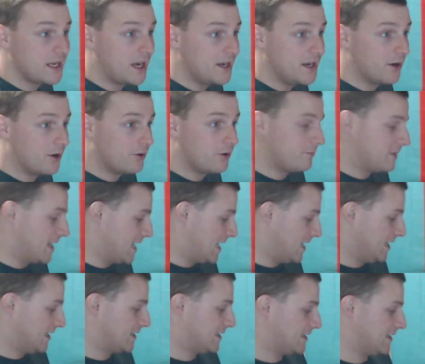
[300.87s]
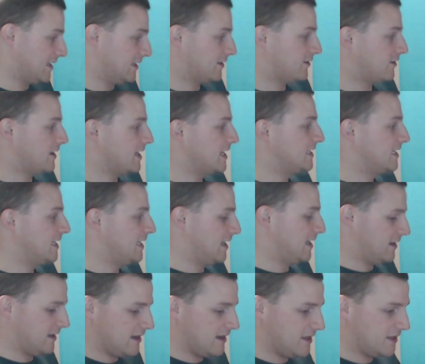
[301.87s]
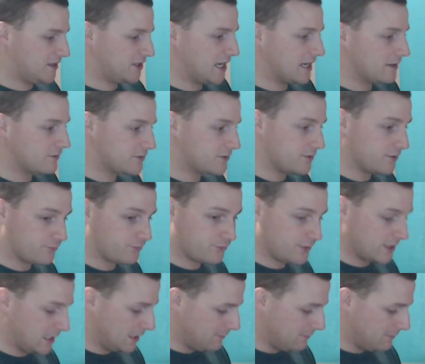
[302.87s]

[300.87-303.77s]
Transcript: I know, man, it's crazy. The channel's doing really